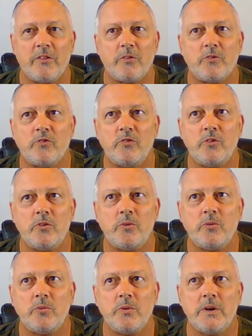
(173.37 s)
There's
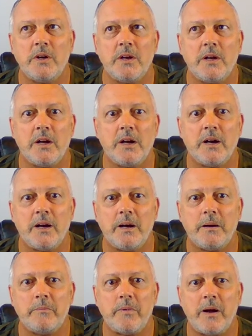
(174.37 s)
no
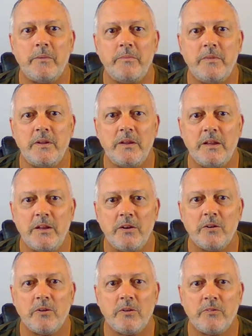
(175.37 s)
I'm
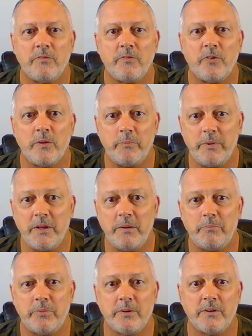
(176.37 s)
here for the
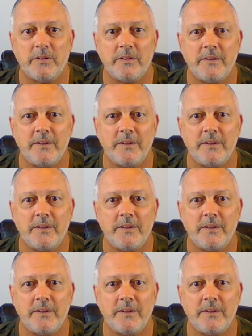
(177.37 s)
people.